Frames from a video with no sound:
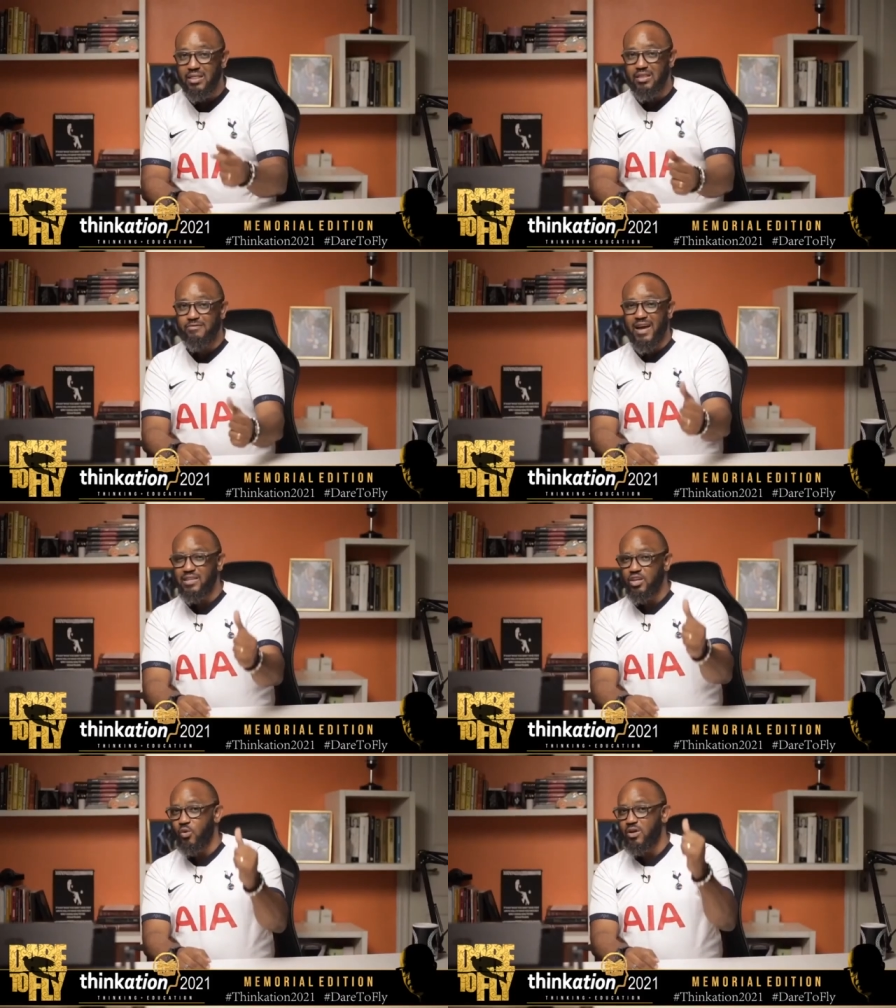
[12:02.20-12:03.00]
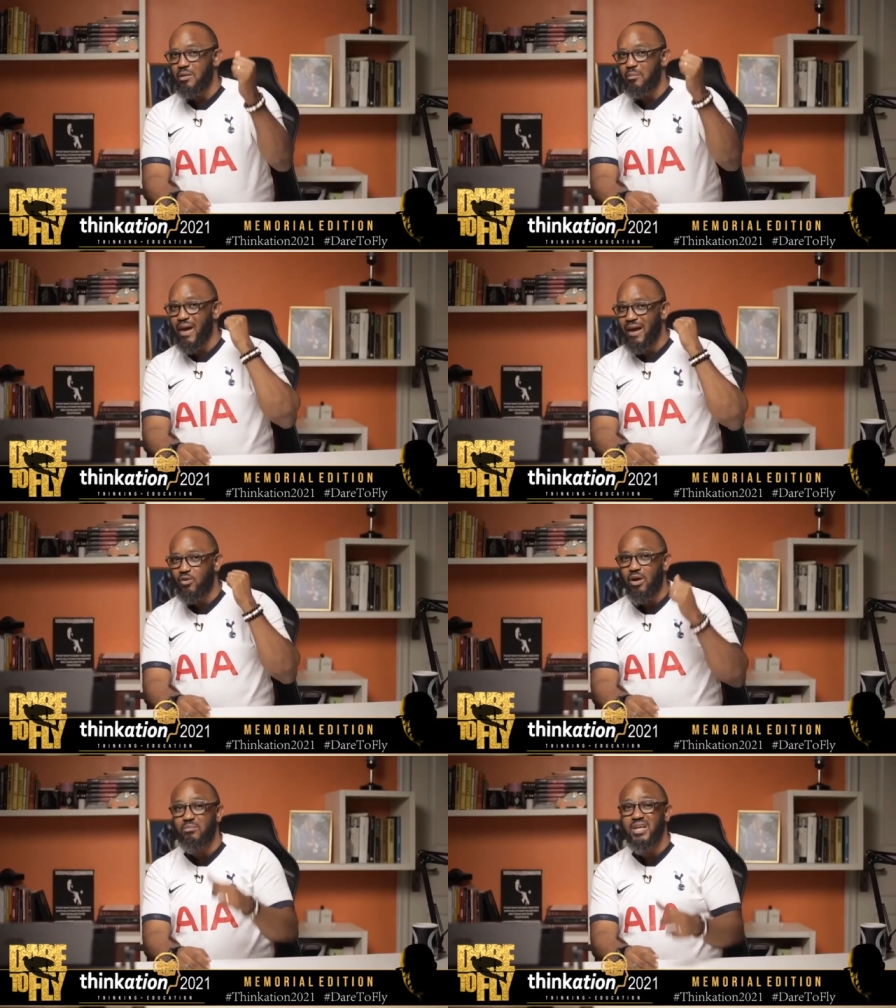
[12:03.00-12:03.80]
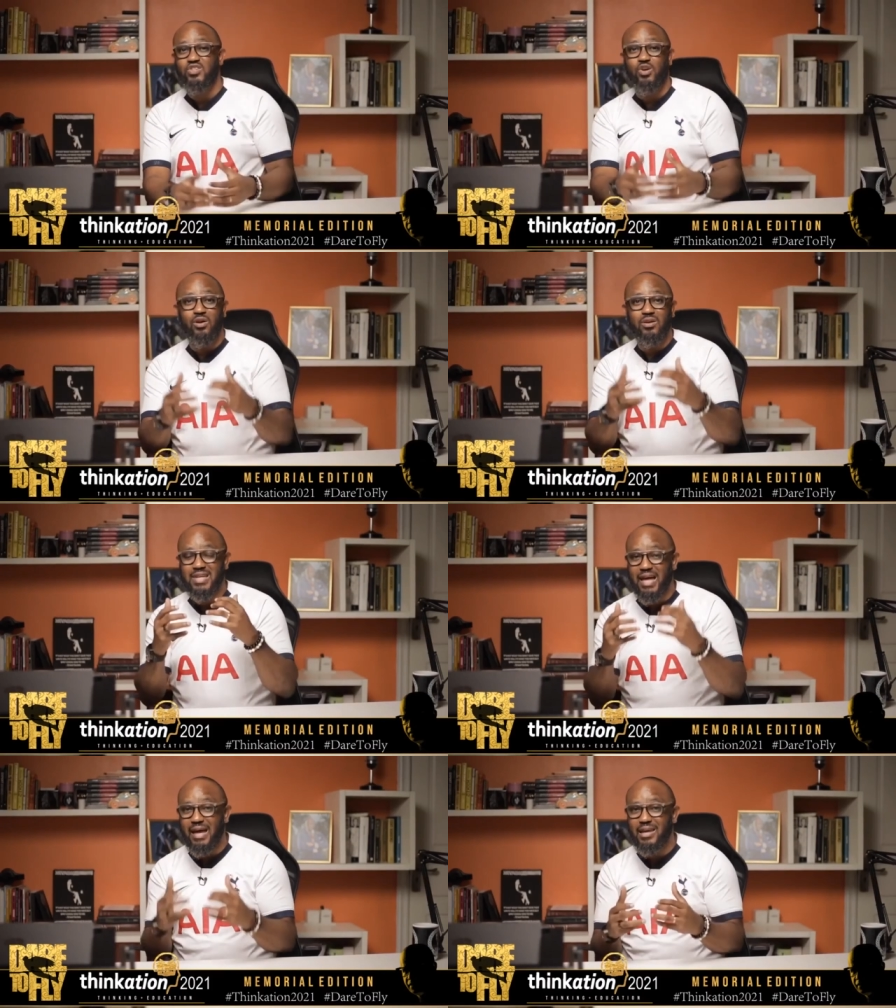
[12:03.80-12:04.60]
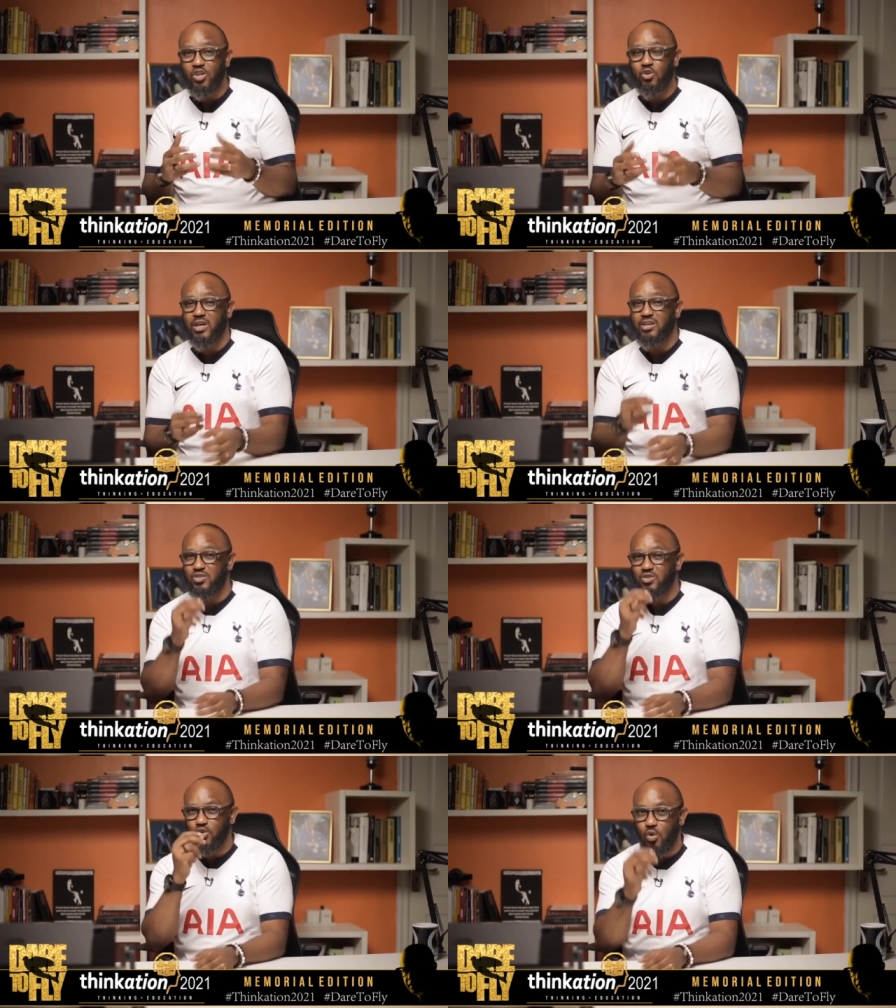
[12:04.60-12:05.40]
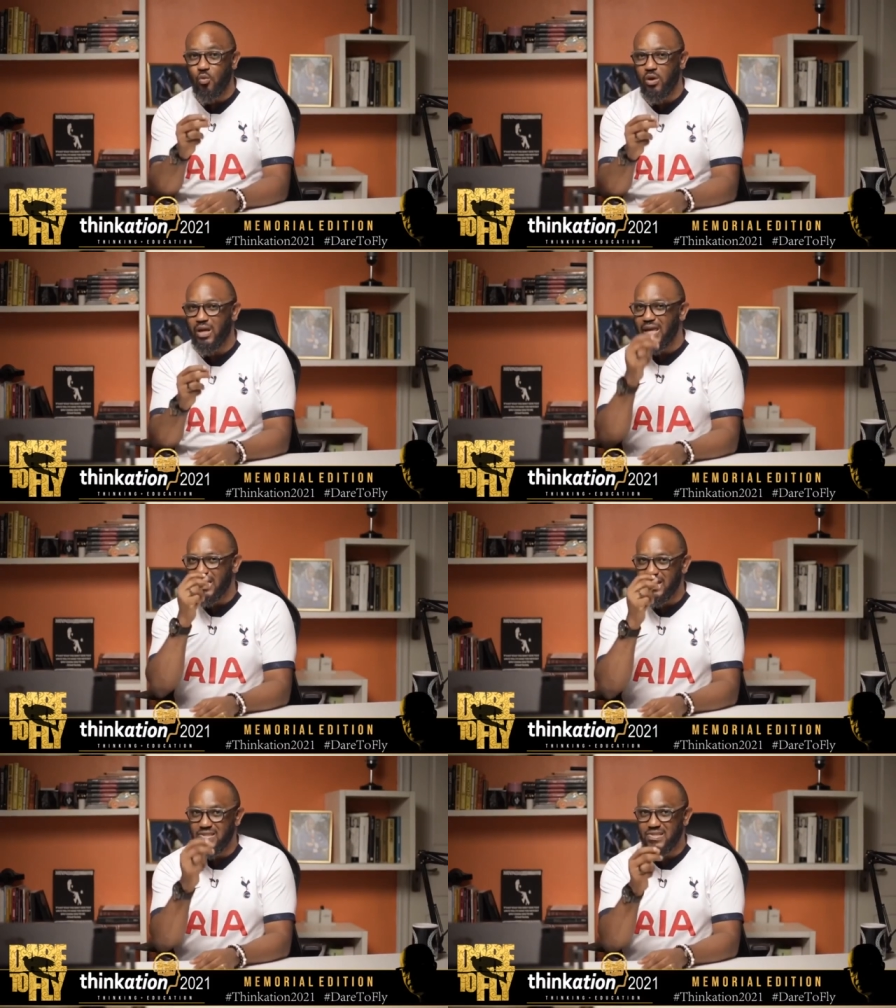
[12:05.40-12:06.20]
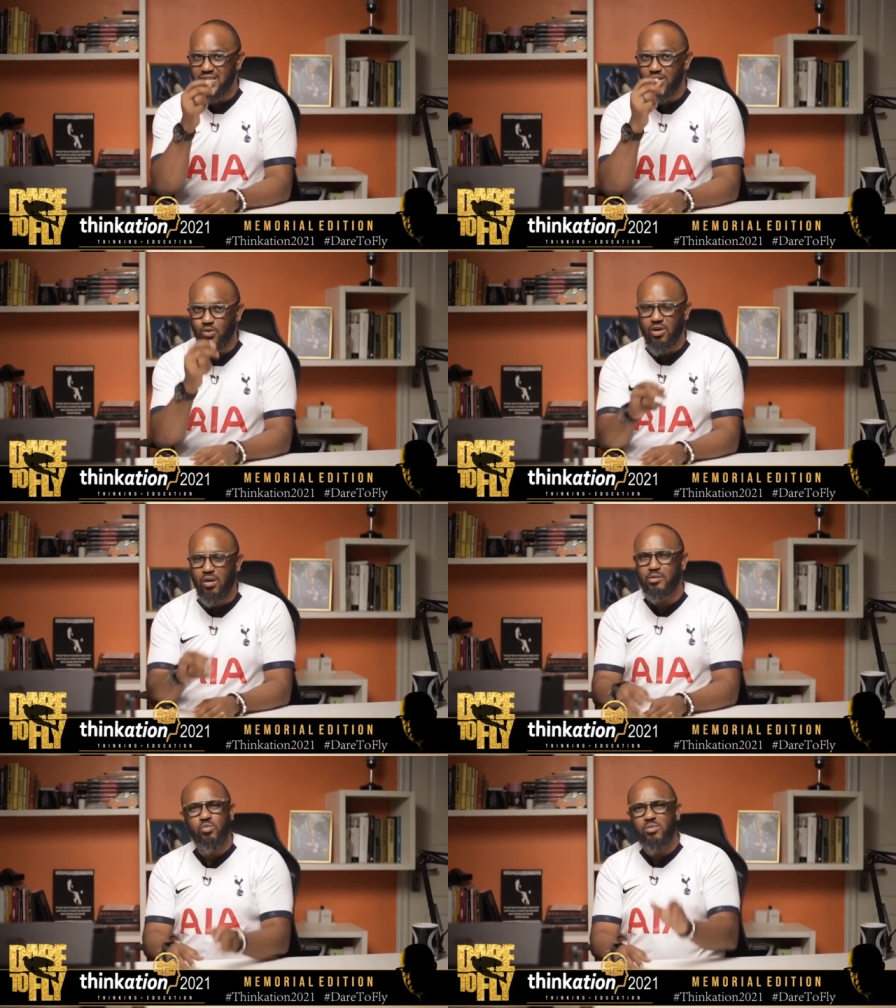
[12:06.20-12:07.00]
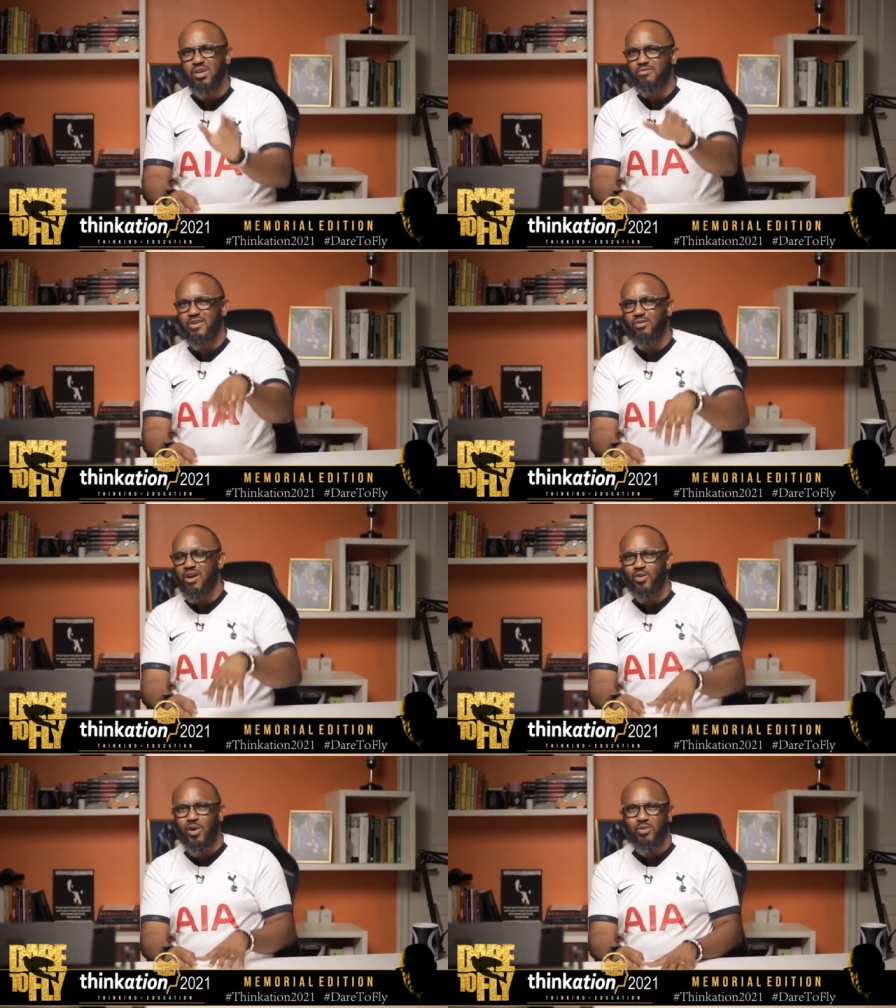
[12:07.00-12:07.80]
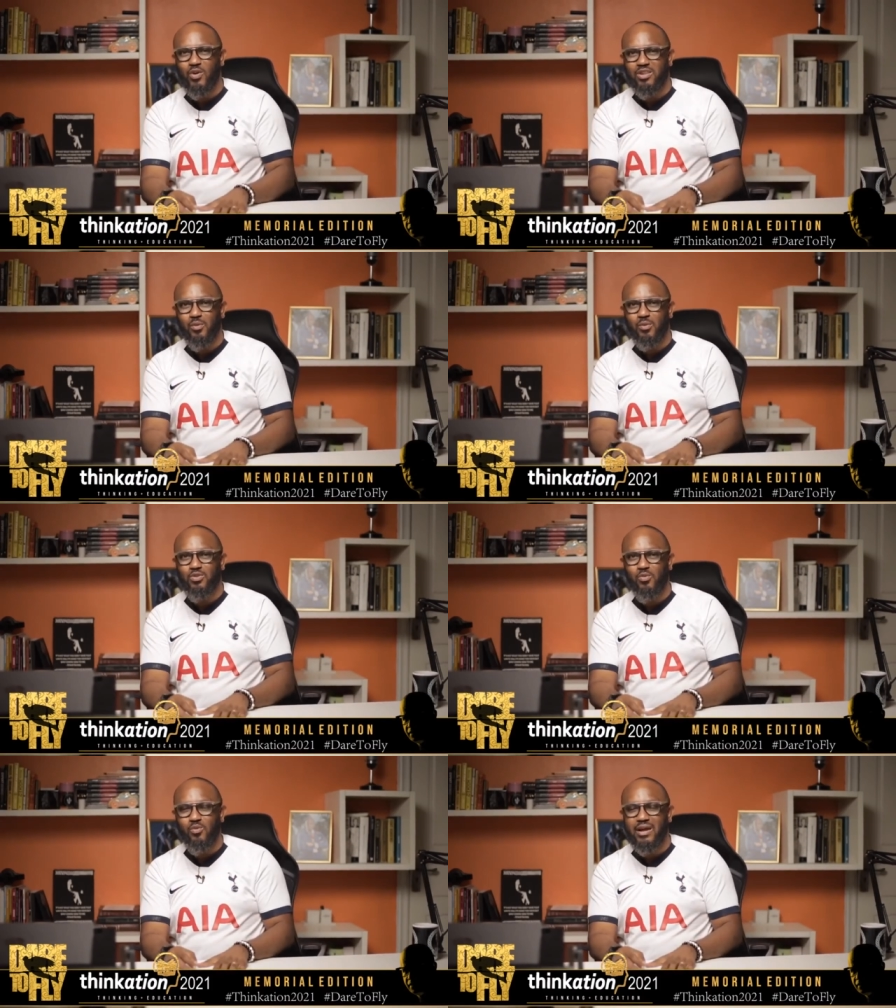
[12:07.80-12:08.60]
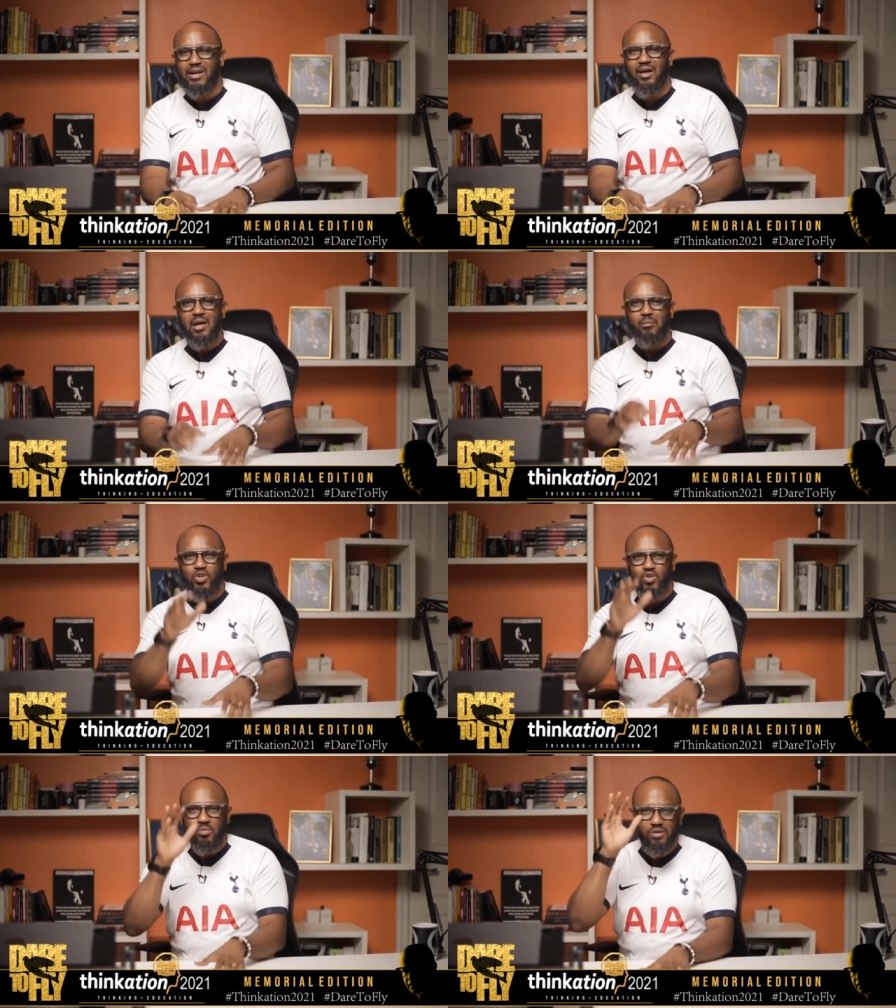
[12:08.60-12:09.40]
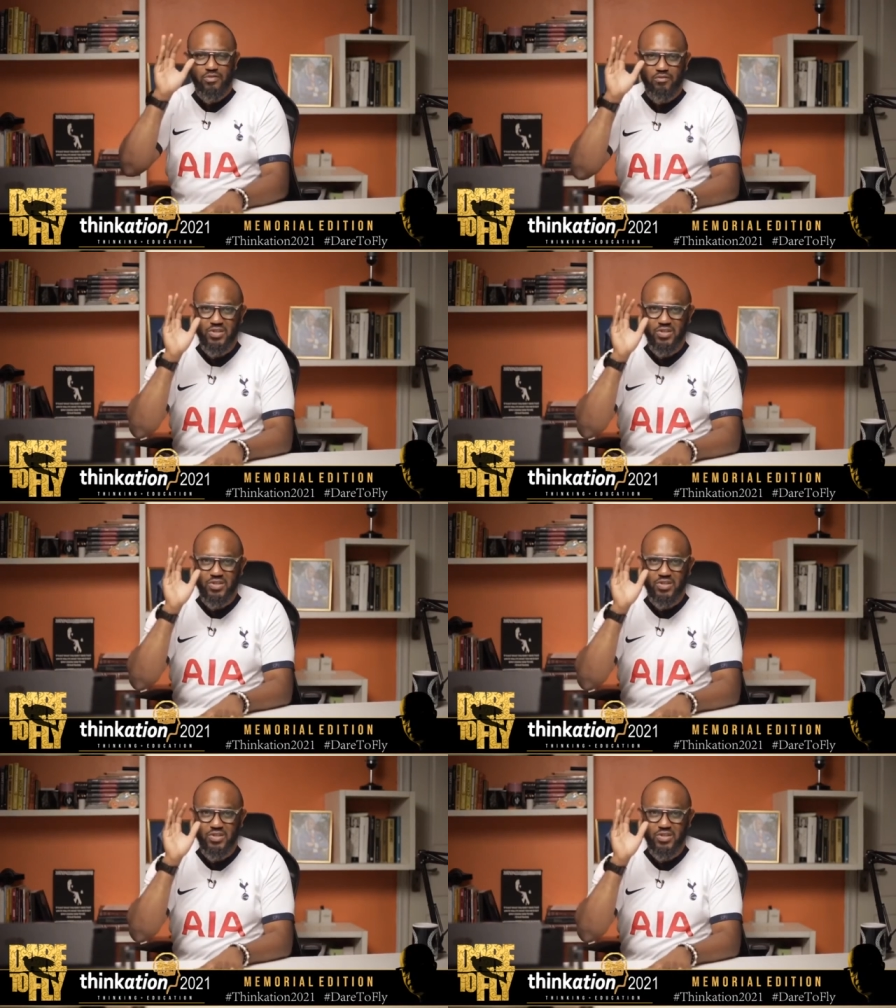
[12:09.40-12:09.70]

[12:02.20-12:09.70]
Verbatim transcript: The fact that you're in the background means God is hiding you because no one can see you coming. Do me a favor. I know I'm not there with you right now, but do me a favor.